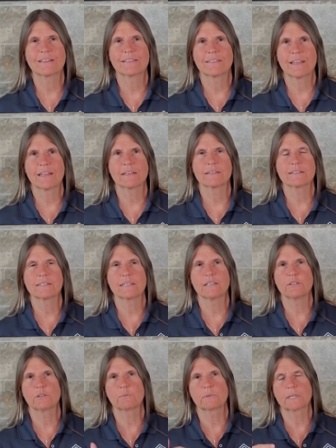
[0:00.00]
things
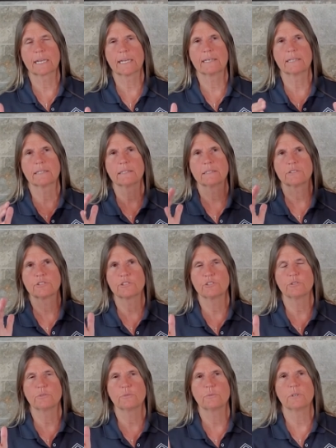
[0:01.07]
either related
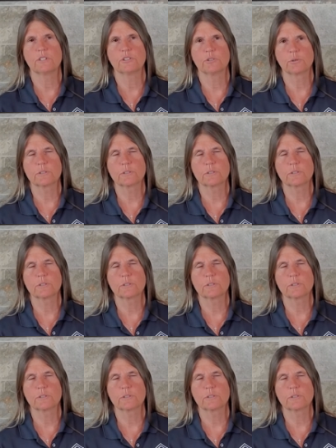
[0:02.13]
to your